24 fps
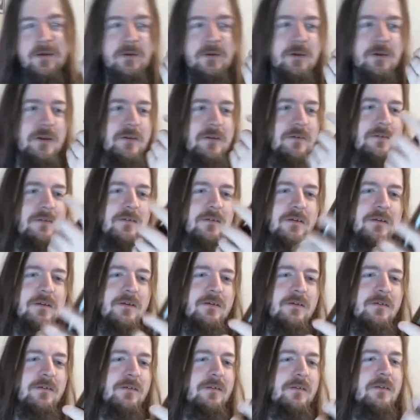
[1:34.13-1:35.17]
is,
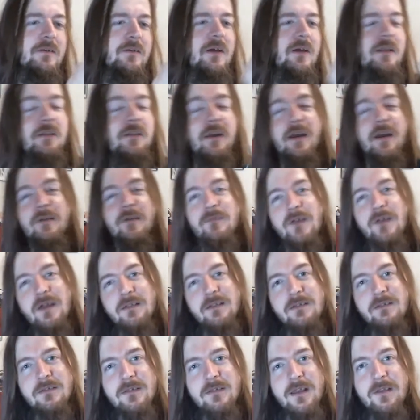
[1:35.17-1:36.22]
the FN
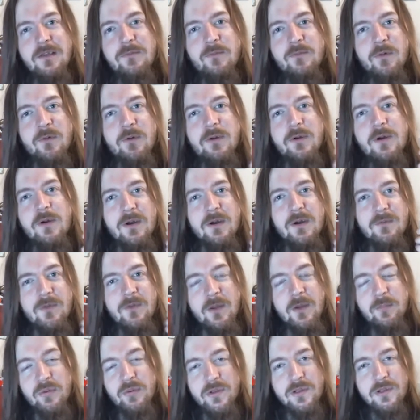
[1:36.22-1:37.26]
stands for
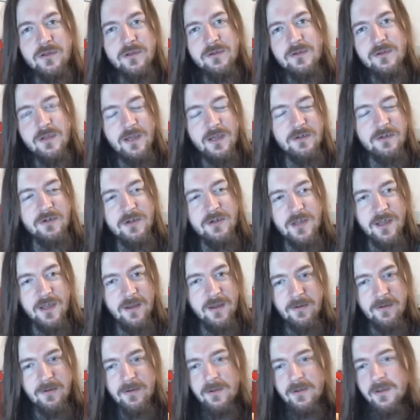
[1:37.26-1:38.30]
Fabrique
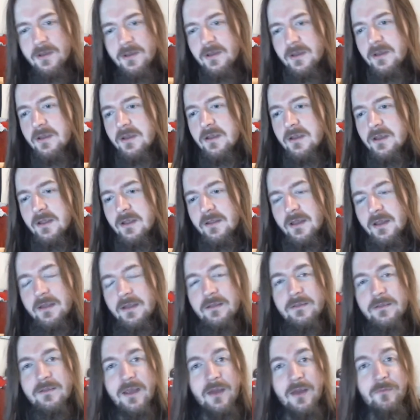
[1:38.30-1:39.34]
Nationale, and that
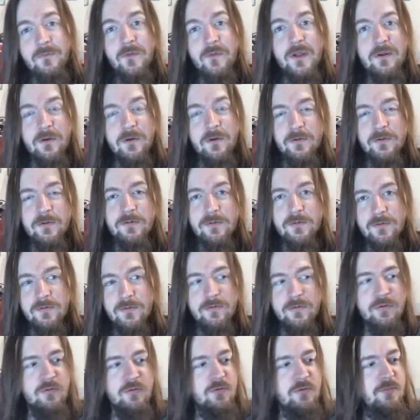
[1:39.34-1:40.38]
is FN Herstal,
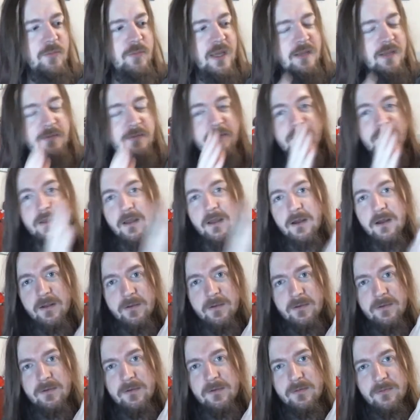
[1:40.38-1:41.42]
who makes the gun.
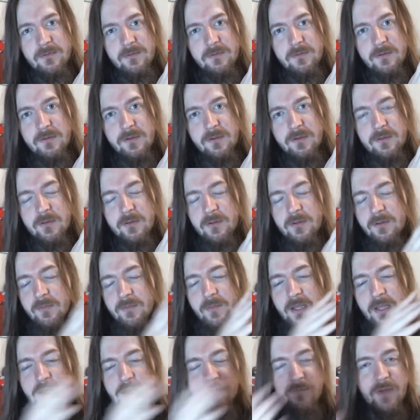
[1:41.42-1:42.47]
They're a
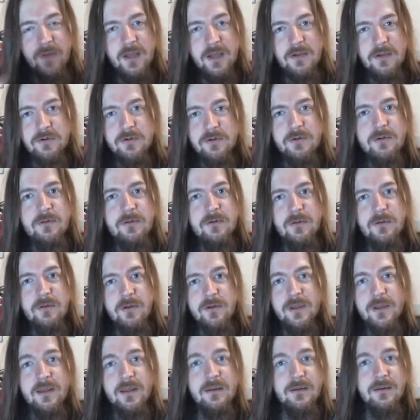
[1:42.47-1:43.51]
manufacturer. They're
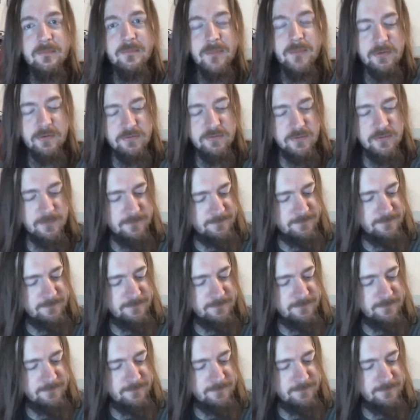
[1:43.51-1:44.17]
located in Belgium.